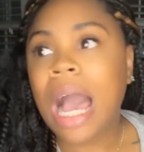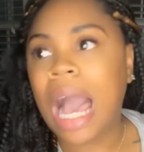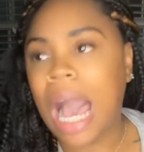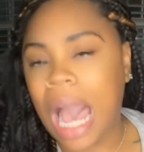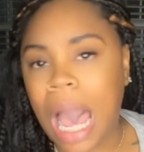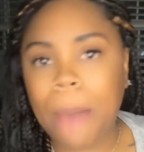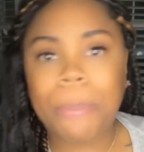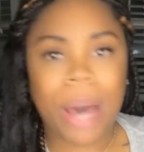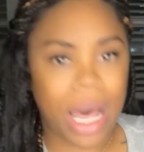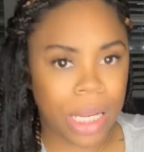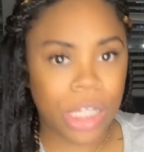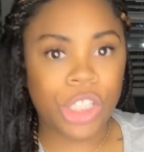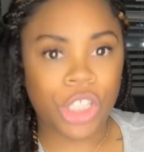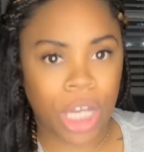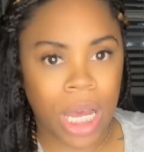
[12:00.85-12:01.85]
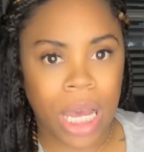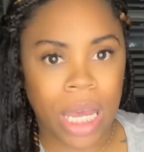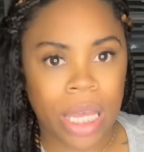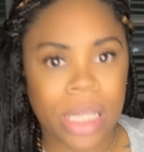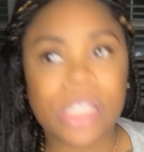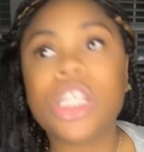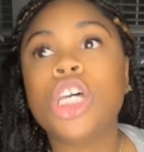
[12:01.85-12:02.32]
I
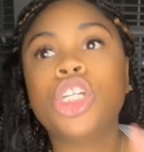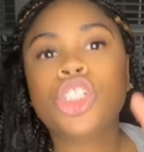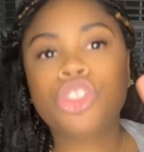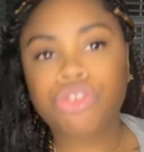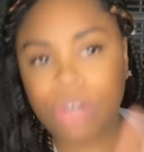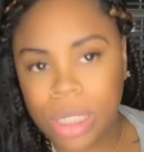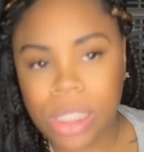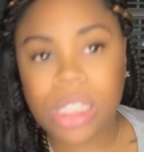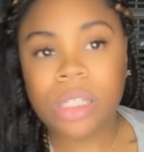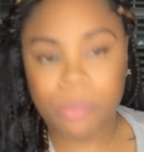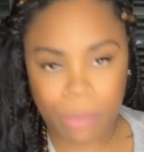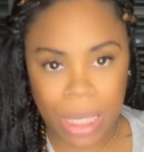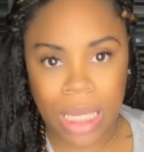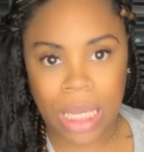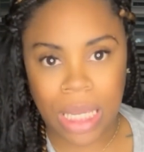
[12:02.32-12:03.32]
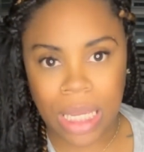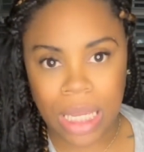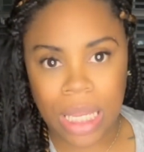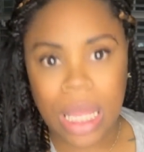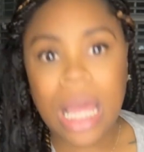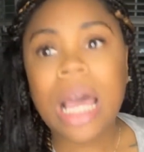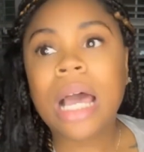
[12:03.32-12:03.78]
apologize. Trust
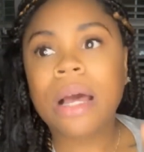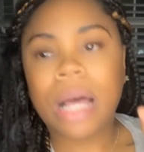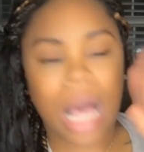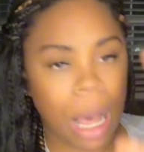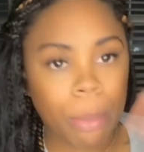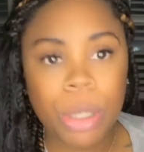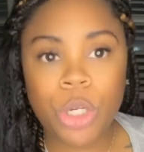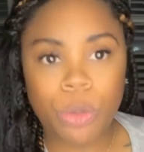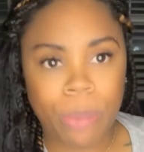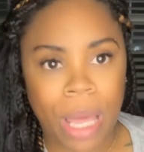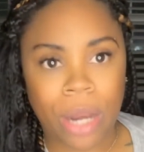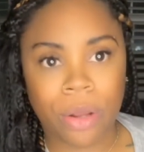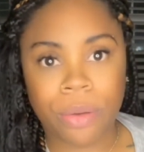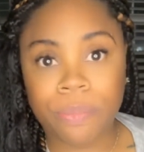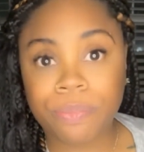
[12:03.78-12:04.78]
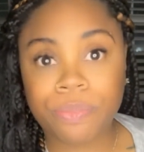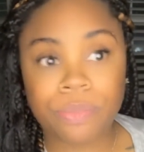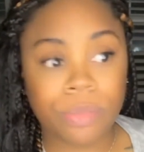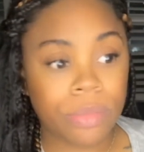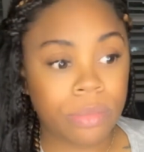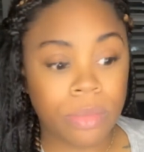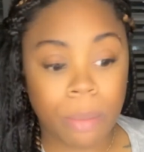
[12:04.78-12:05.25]
me, I'm gonna do better.
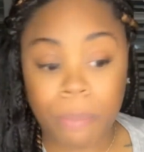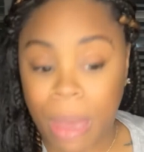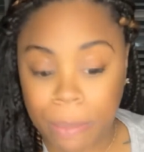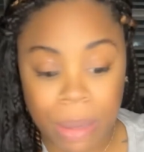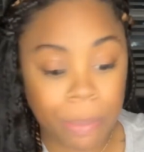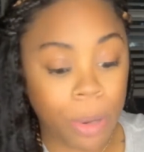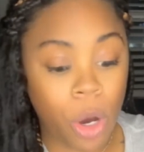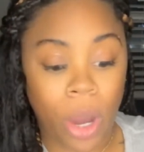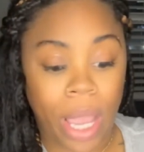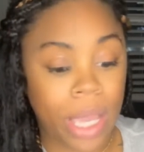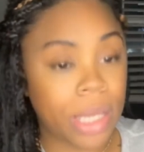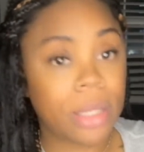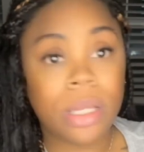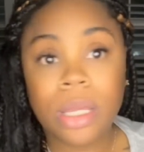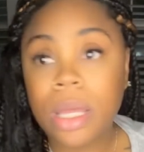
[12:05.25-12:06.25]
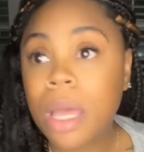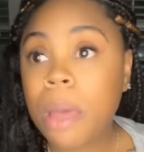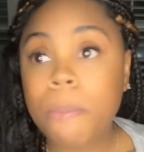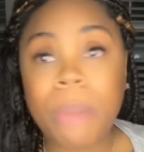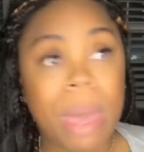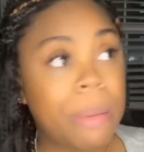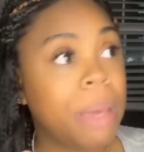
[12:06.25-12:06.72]
Baby boy,
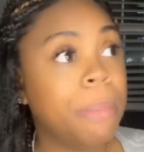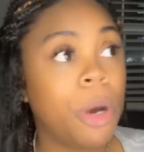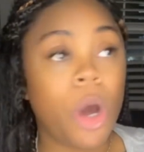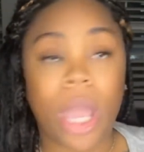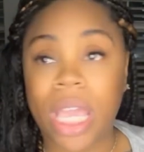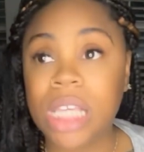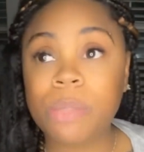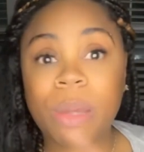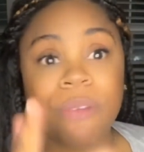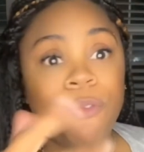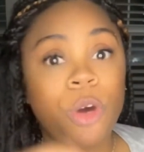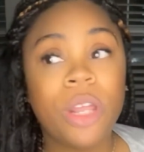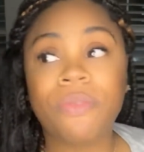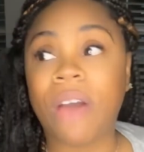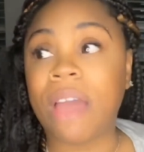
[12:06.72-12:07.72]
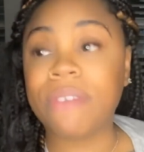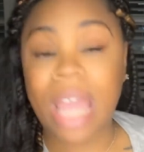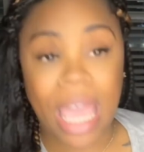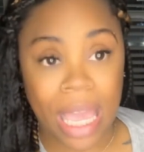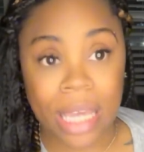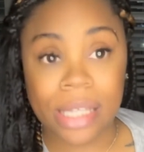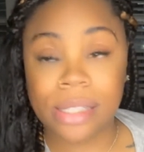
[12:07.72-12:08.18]
it's been 45
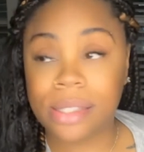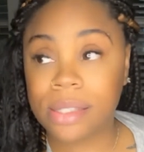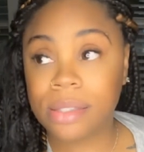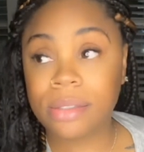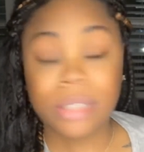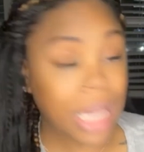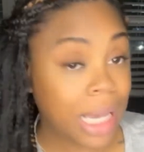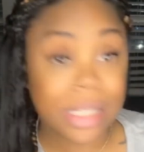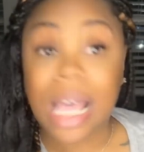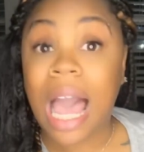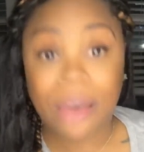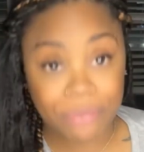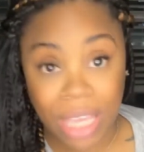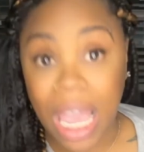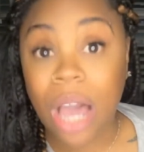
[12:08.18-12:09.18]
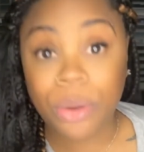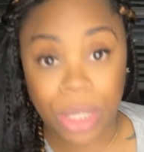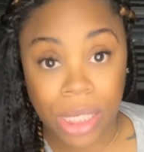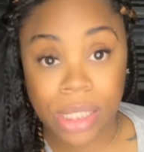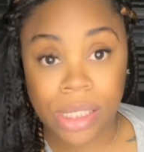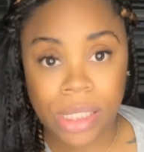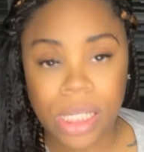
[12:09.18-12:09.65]
days. Yes, I've
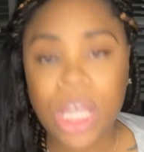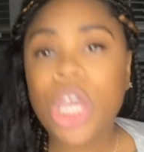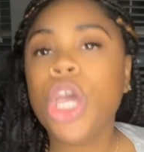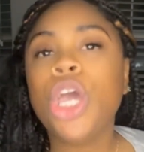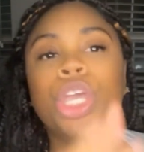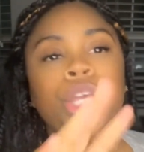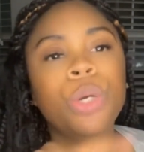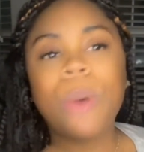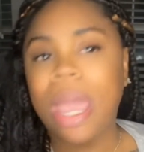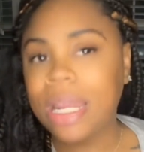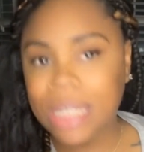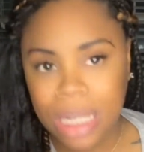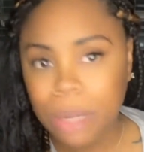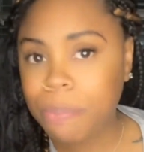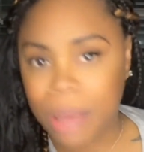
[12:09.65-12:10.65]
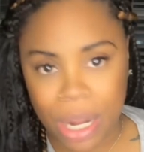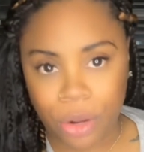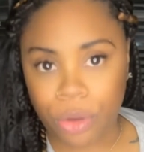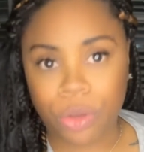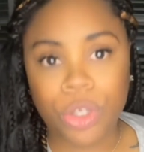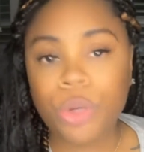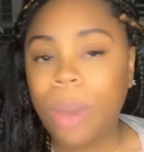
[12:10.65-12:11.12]
counted. You ain't did better.